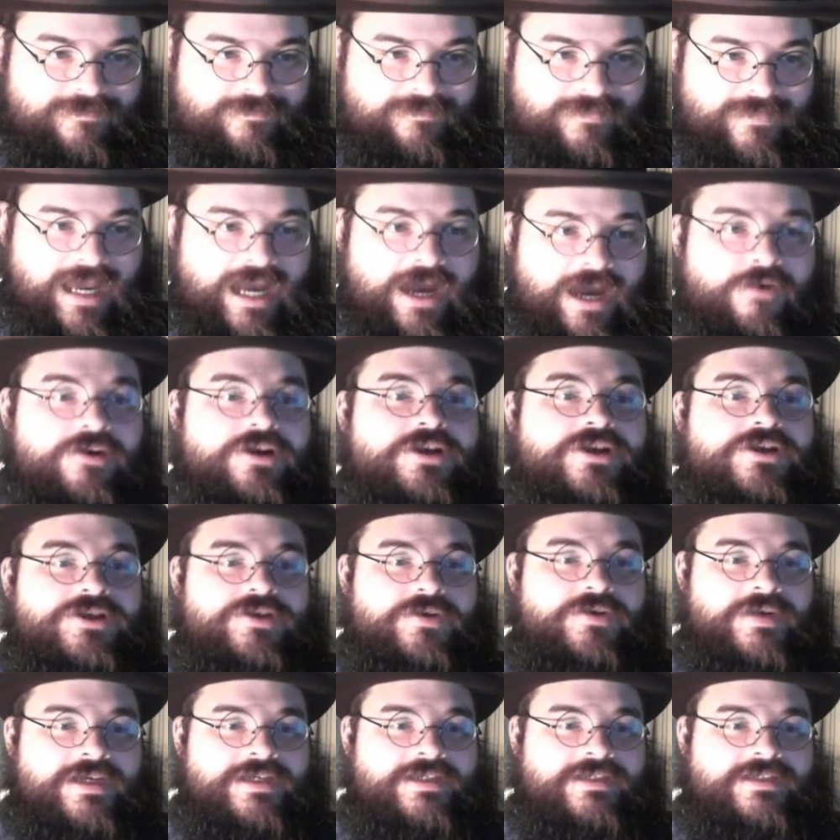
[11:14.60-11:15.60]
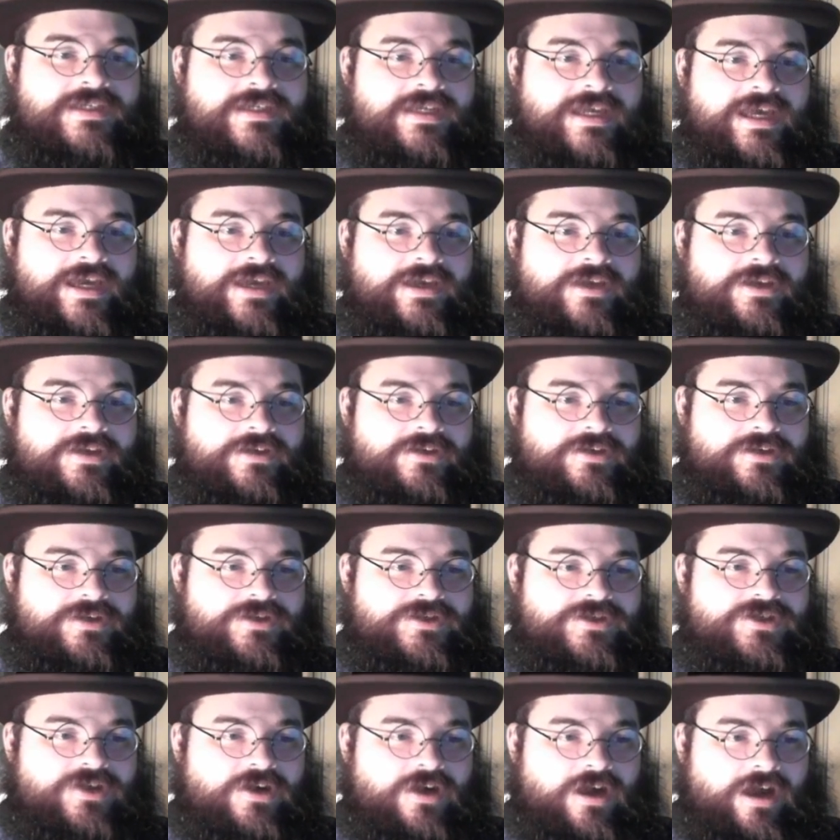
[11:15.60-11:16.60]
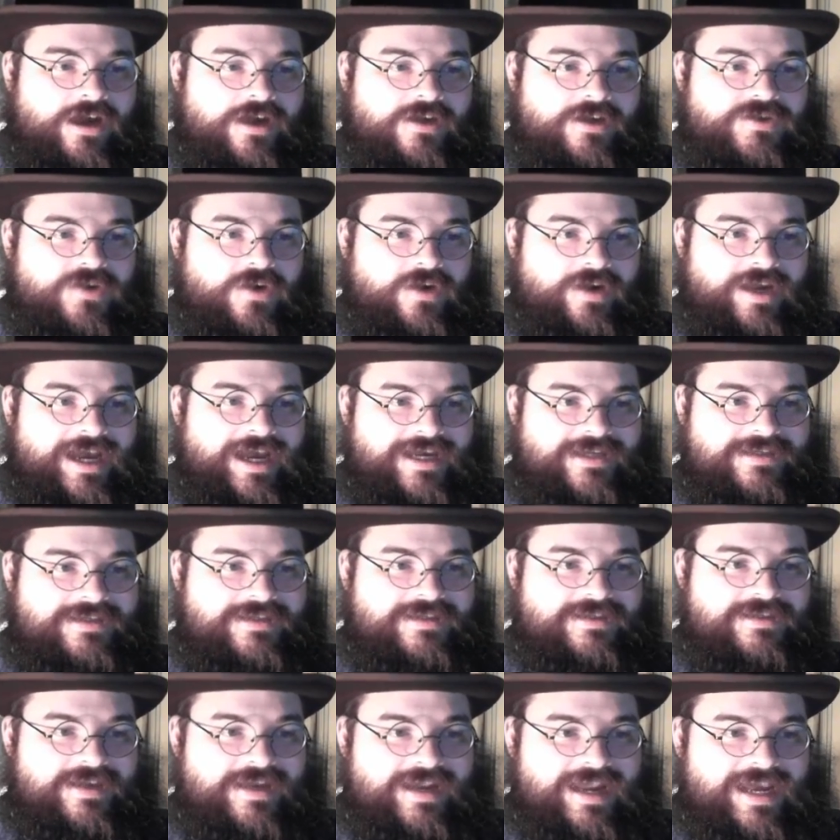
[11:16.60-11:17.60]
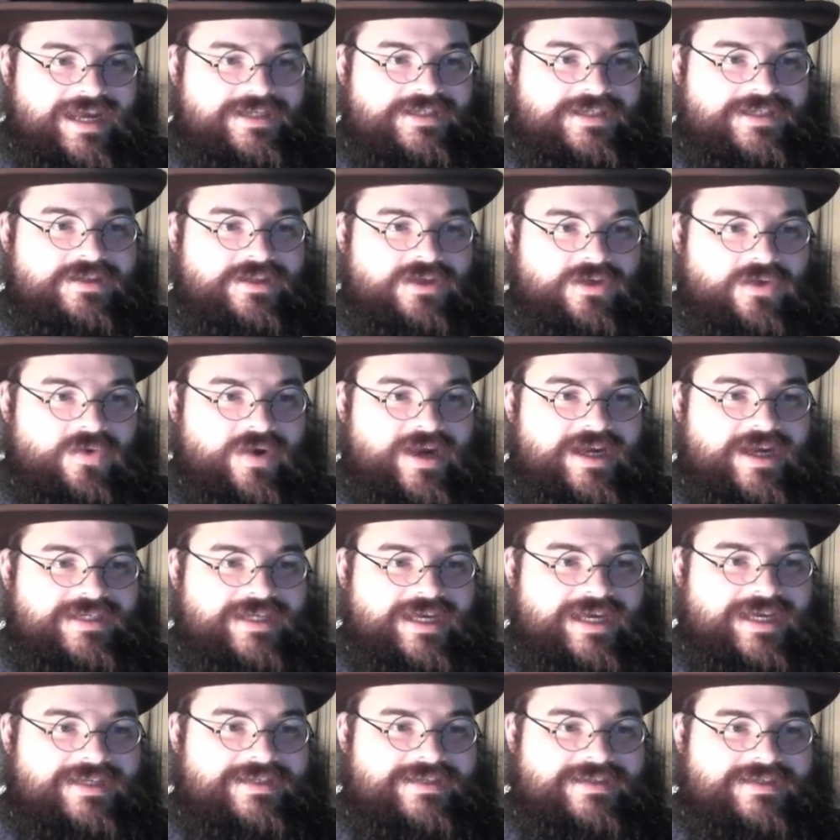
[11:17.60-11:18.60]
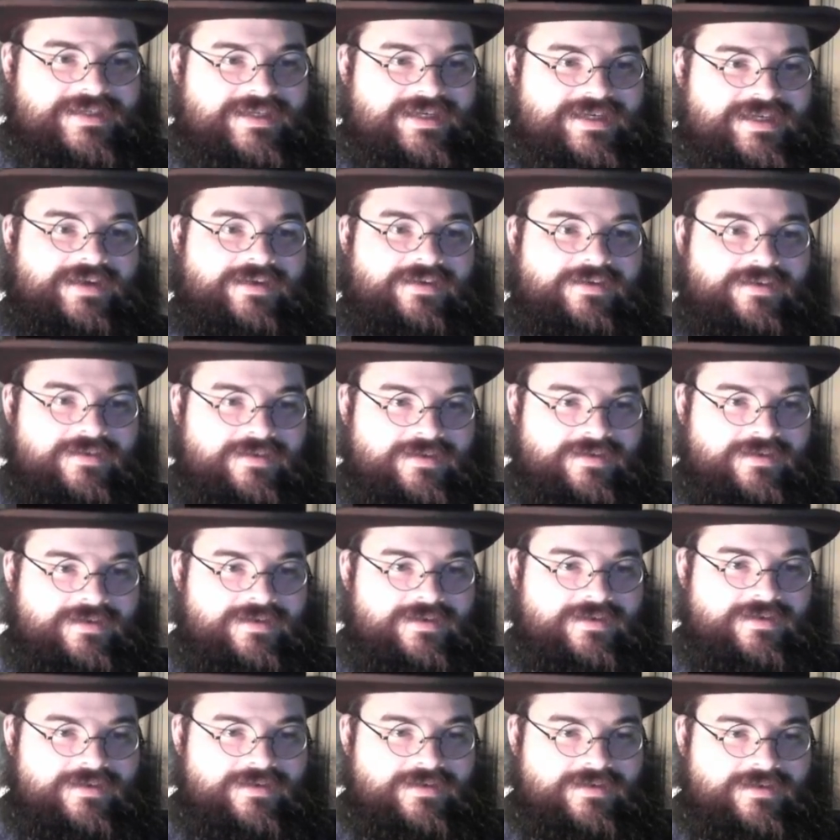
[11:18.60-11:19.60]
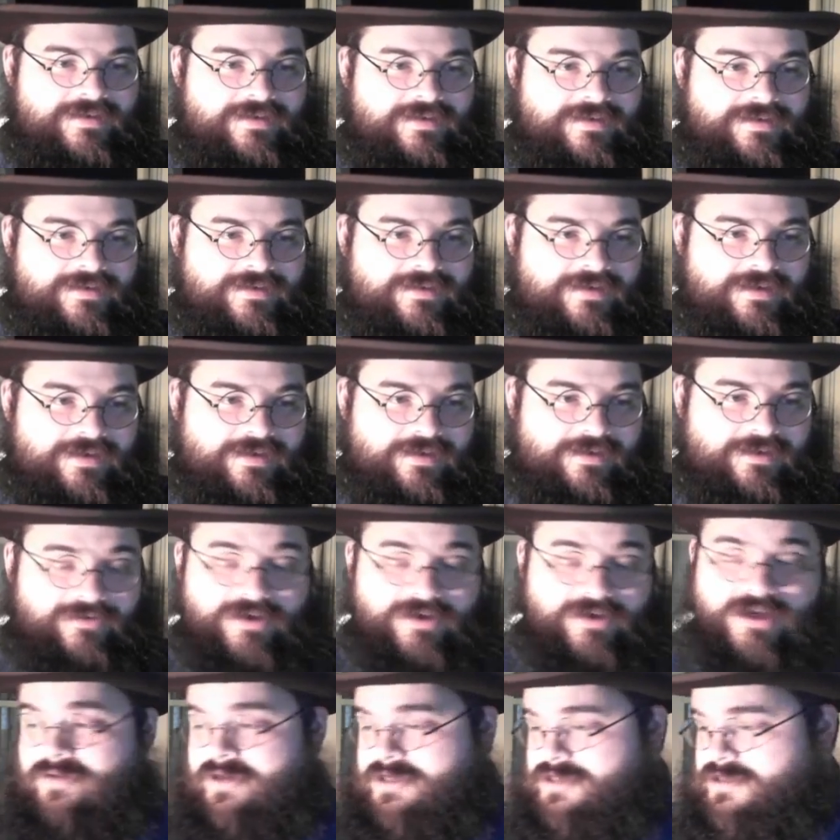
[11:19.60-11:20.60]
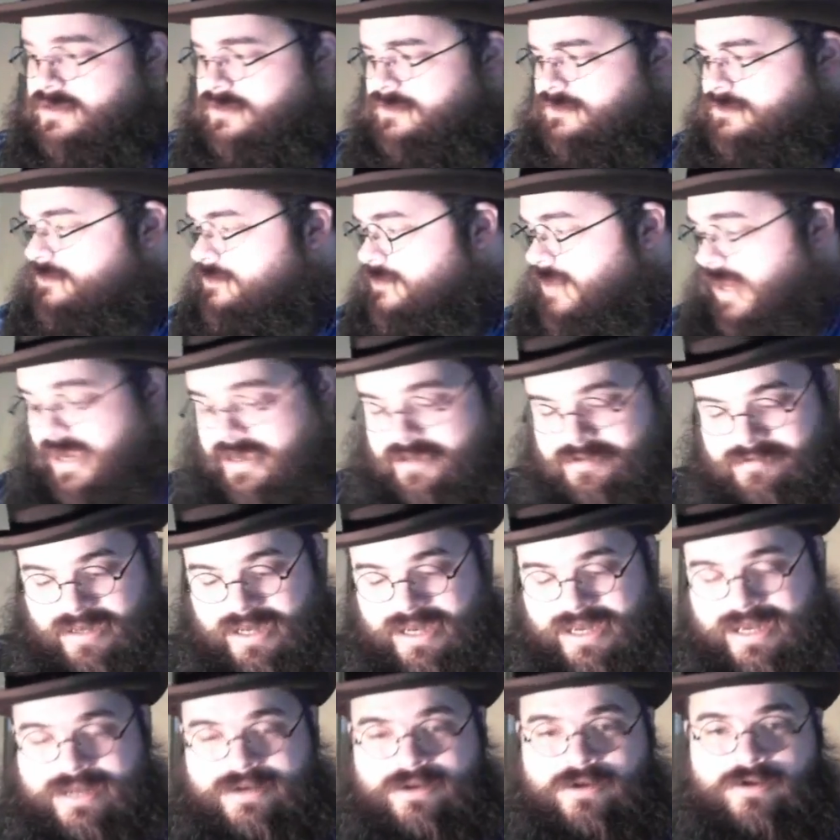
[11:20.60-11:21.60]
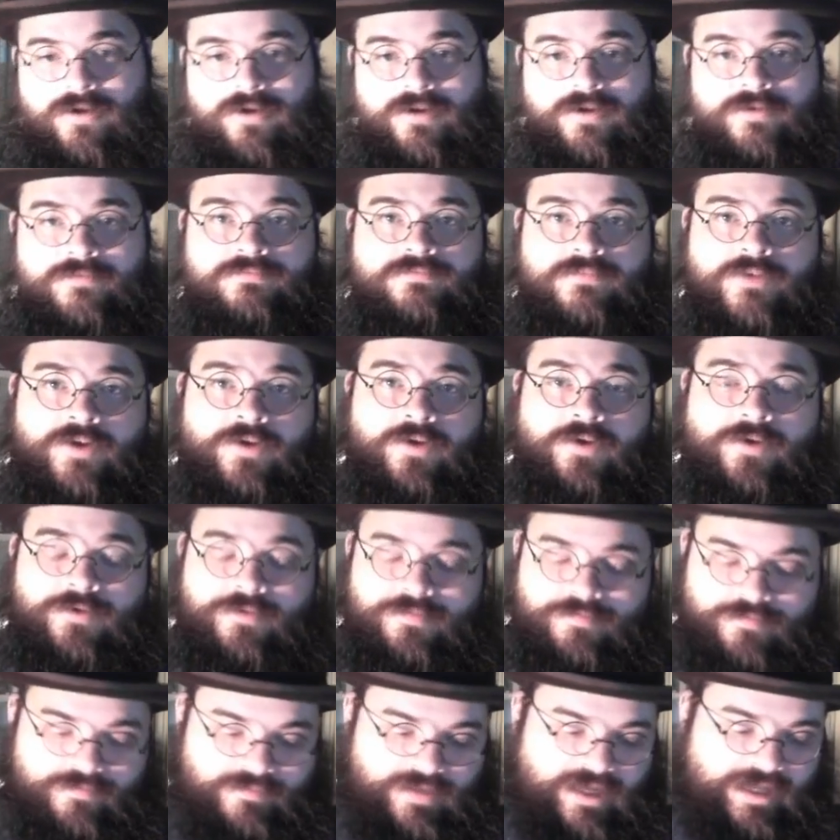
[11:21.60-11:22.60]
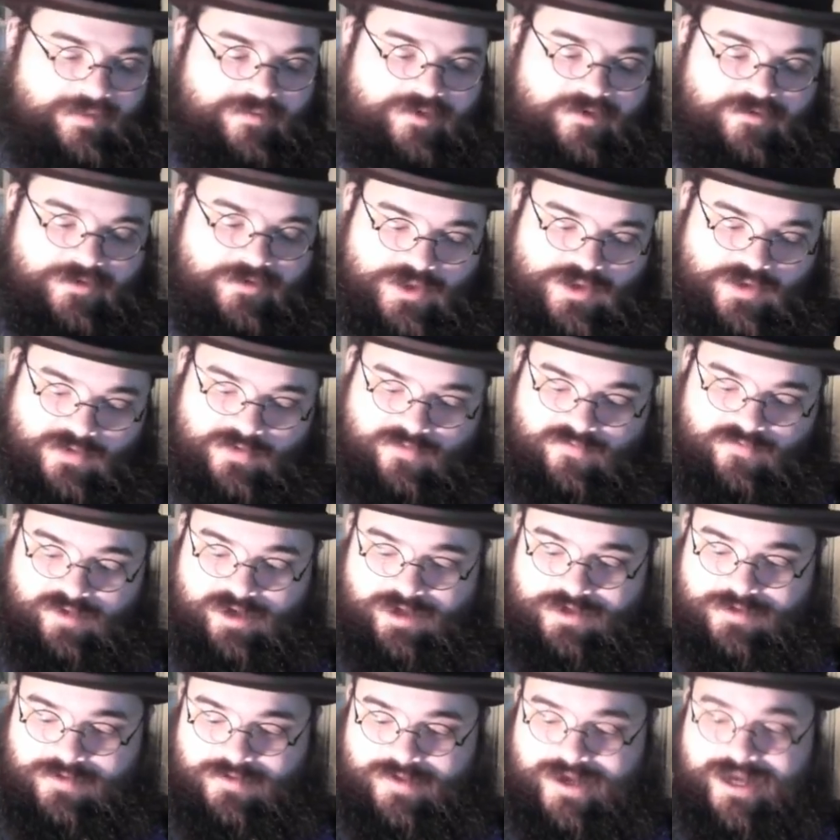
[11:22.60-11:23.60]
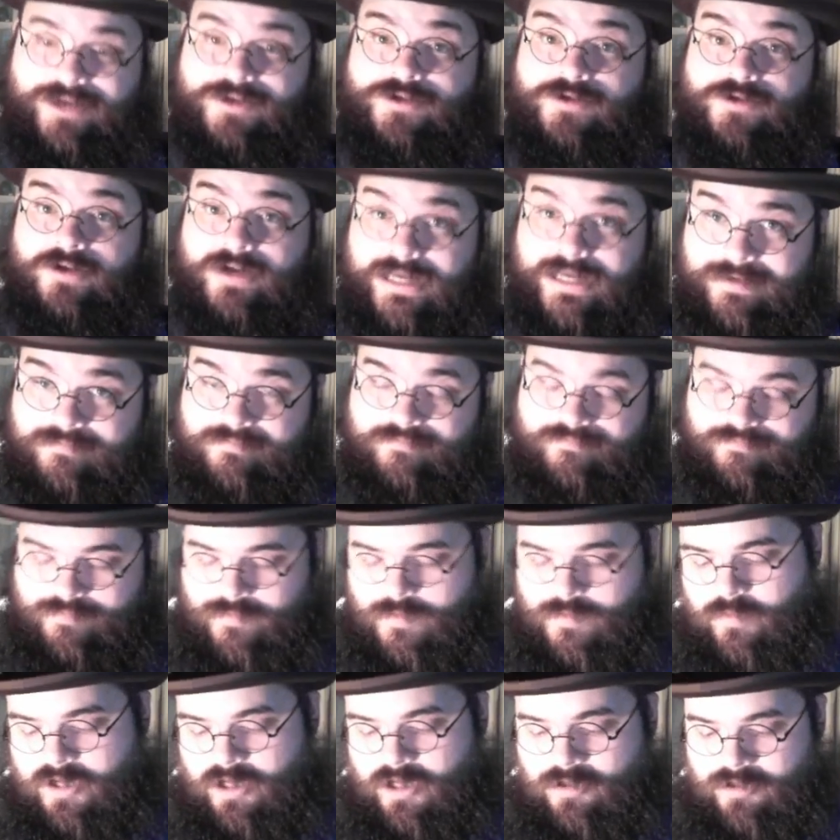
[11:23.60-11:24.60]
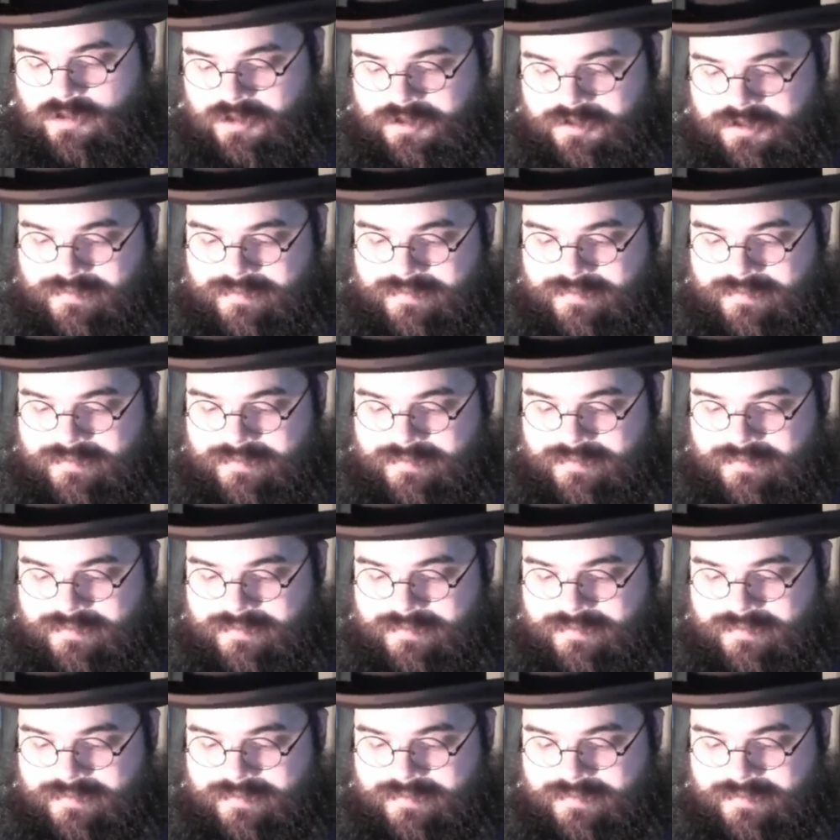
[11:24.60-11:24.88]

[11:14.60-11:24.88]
how are you doing today, good Sir Oxhorn? Asks Nate the Great AZ. Uh, great question. I, I had a, an, an old elementary school friend who had your name. We all called him